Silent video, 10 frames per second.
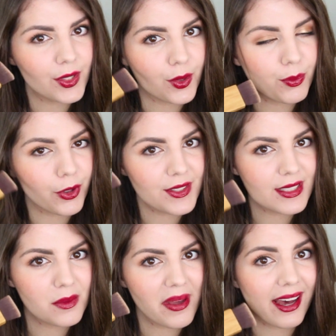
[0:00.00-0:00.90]
either a
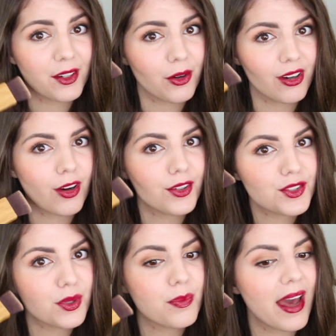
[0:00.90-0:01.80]
bronzing powder or a
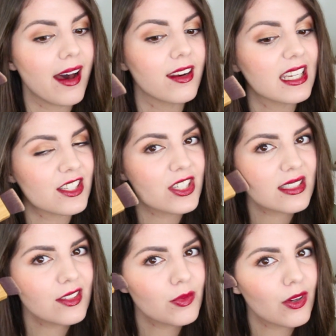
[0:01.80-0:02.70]
contour powder, and it
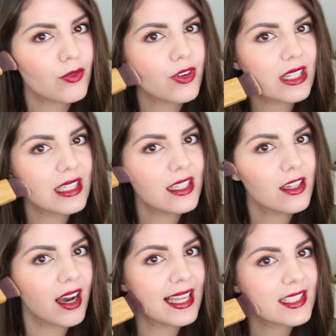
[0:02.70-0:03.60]
just gives me a really
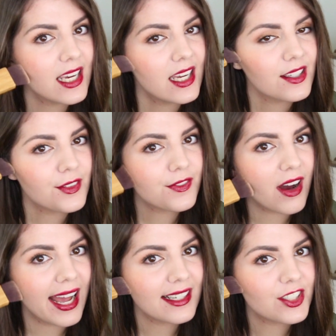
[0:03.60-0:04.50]
nice
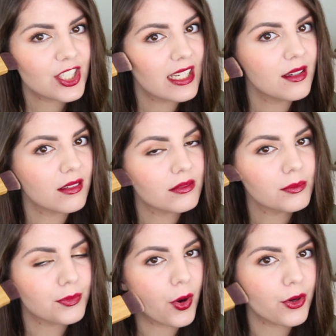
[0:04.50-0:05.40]
defined cheek
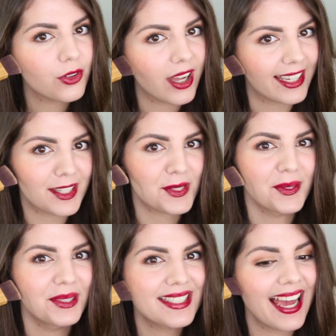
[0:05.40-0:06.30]
bone, I guess
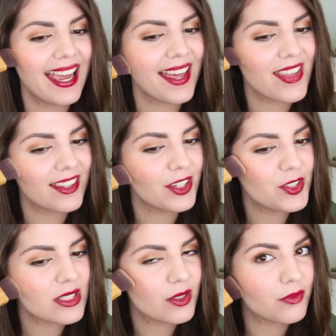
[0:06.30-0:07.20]
you would say, and then you can
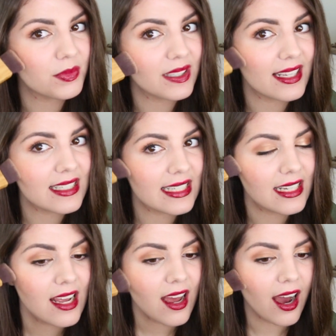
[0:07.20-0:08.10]
just sort of blend
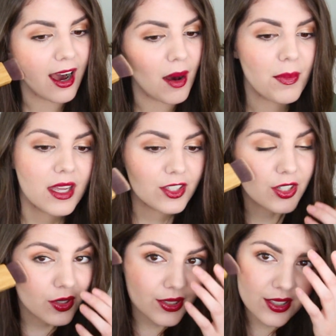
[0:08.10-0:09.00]
it up. You
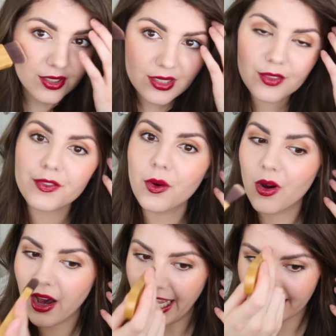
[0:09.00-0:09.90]
could also use it
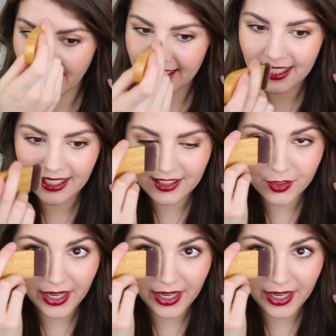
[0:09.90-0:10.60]
for highlighting. It's